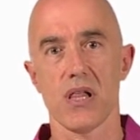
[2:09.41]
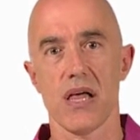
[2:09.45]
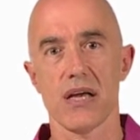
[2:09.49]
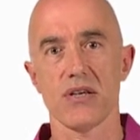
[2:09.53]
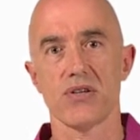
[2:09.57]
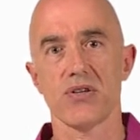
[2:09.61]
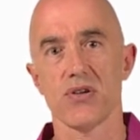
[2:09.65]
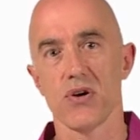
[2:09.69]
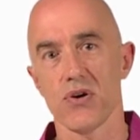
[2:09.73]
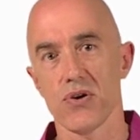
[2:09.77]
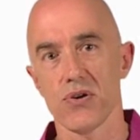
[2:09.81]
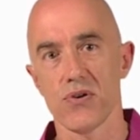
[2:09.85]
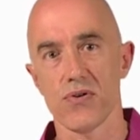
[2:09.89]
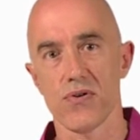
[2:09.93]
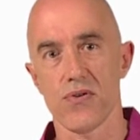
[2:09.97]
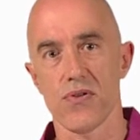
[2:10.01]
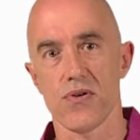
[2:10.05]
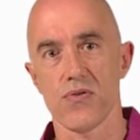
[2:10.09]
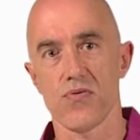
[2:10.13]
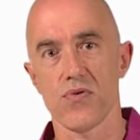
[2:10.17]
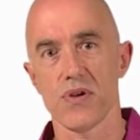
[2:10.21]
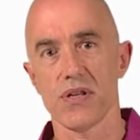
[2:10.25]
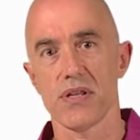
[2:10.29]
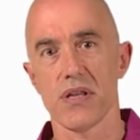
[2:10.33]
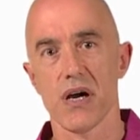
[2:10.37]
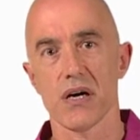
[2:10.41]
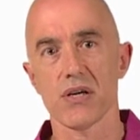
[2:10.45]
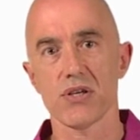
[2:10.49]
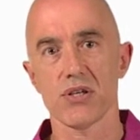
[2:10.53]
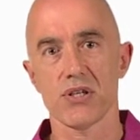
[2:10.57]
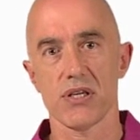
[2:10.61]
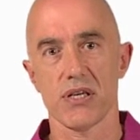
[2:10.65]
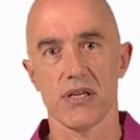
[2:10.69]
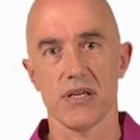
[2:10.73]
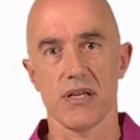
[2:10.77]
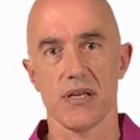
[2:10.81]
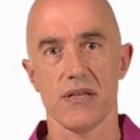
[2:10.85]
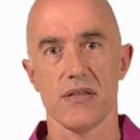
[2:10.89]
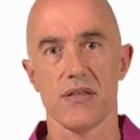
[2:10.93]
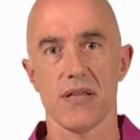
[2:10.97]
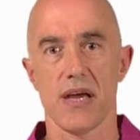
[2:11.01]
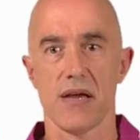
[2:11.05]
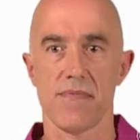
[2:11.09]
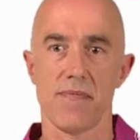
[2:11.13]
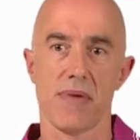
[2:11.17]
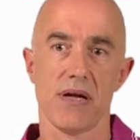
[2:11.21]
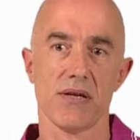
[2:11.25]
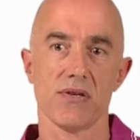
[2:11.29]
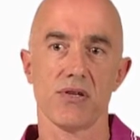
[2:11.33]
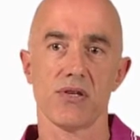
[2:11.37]
I show you the reduction in
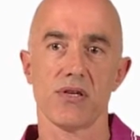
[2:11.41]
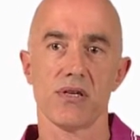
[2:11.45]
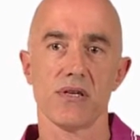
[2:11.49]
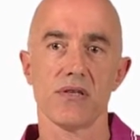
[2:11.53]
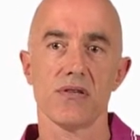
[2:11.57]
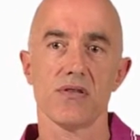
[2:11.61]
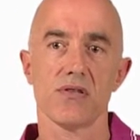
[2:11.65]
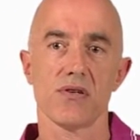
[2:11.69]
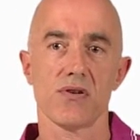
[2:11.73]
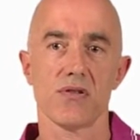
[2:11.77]
dimensions.